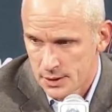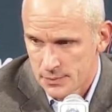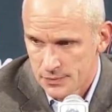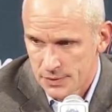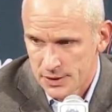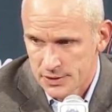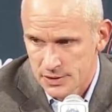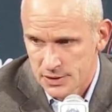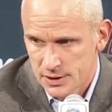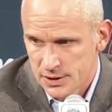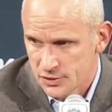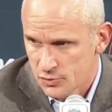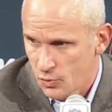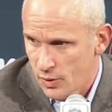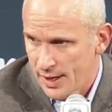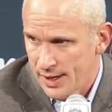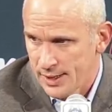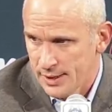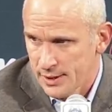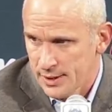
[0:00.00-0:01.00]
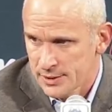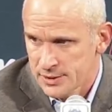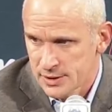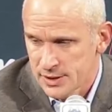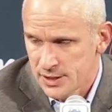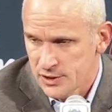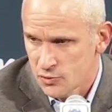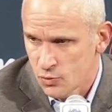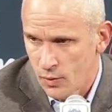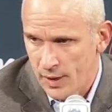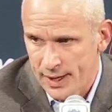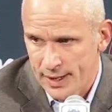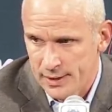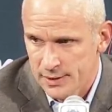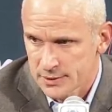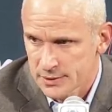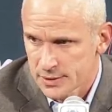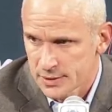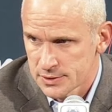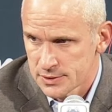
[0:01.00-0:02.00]
it's these wing it's these
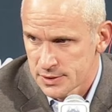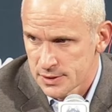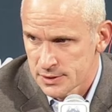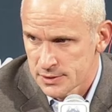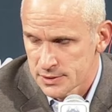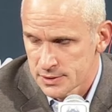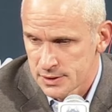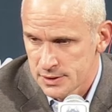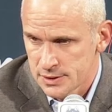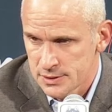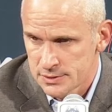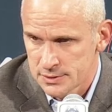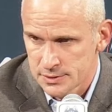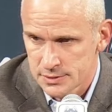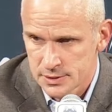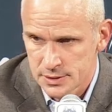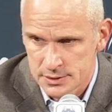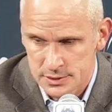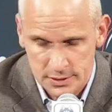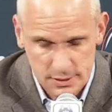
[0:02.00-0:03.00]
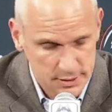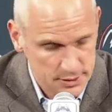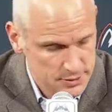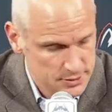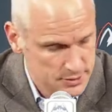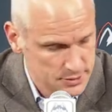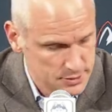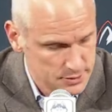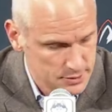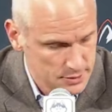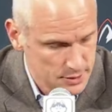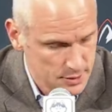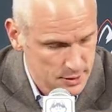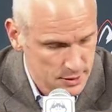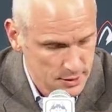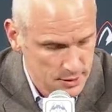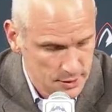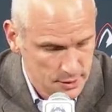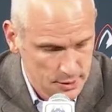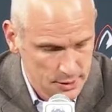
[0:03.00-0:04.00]
wings it's it's these it's these
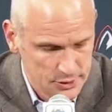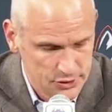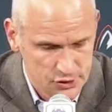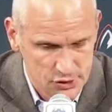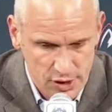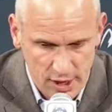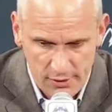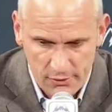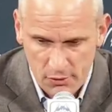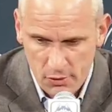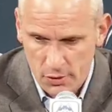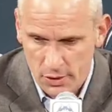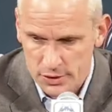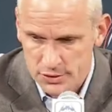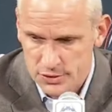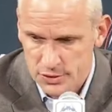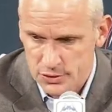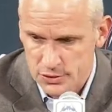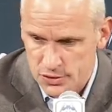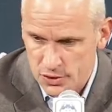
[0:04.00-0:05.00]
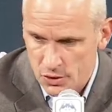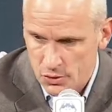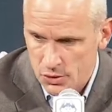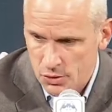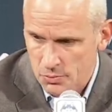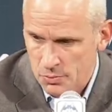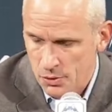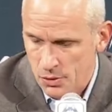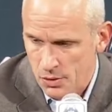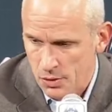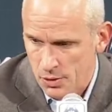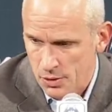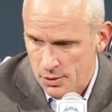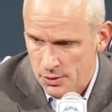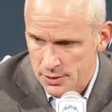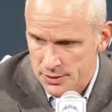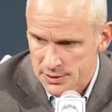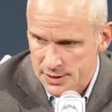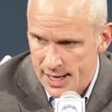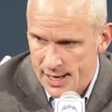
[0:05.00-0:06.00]
it's Jay Ross it's Solo
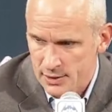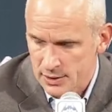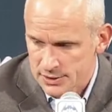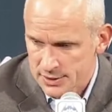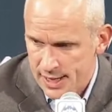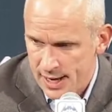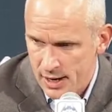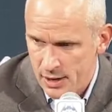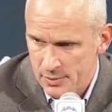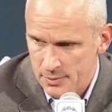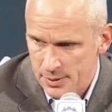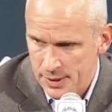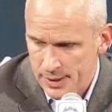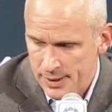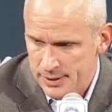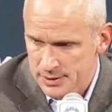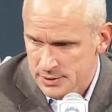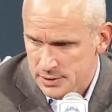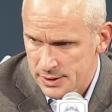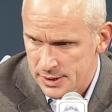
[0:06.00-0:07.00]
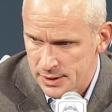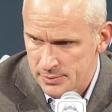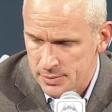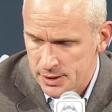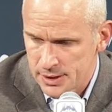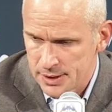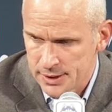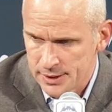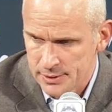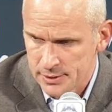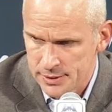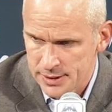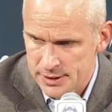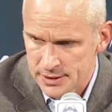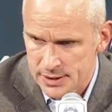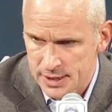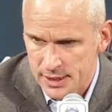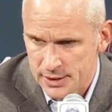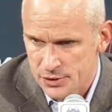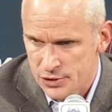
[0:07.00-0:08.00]
Ball it's Alex Karaban it's Liam McNeeley it's
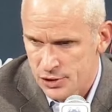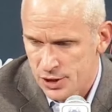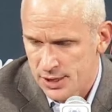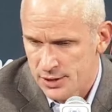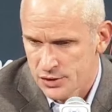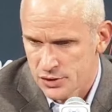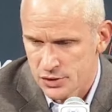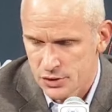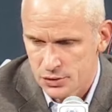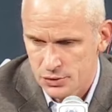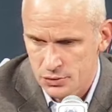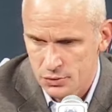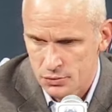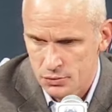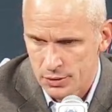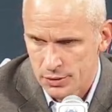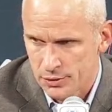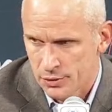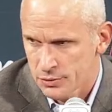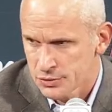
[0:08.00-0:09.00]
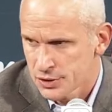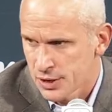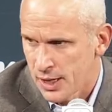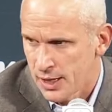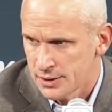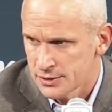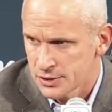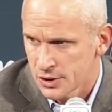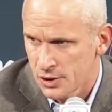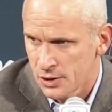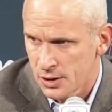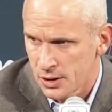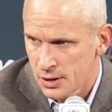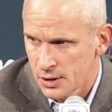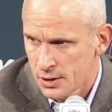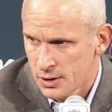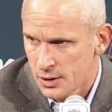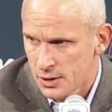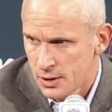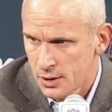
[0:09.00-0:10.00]
getting Jay Stu where those guys are.
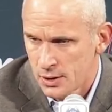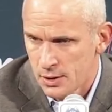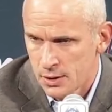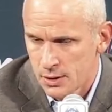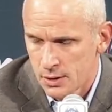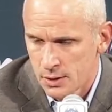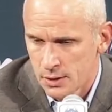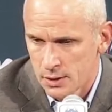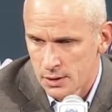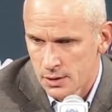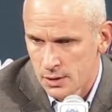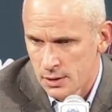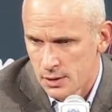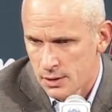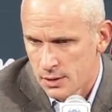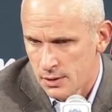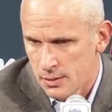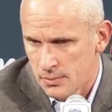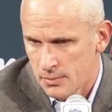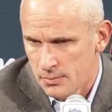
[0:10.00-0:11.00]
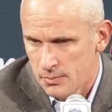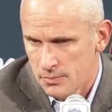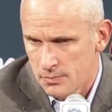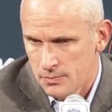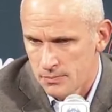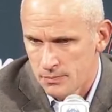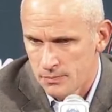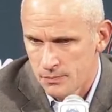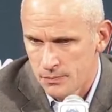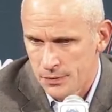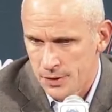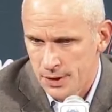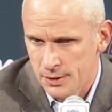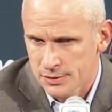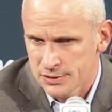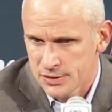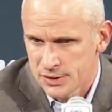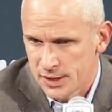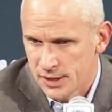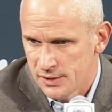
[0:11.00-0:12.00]
Um, you know,
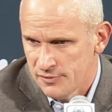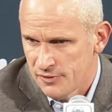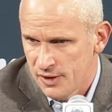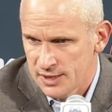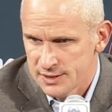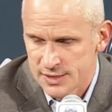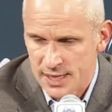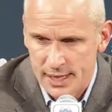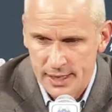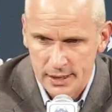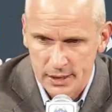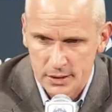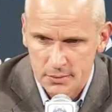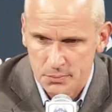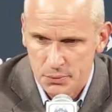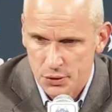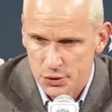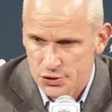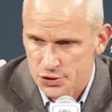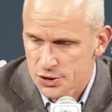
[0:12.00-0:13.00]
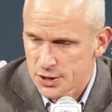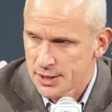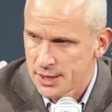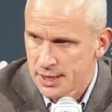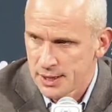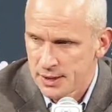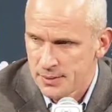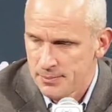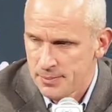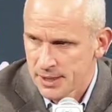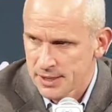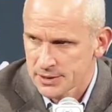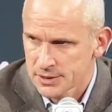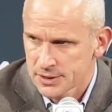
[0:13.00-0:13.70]
seeing if Isaiah could push to get in the mix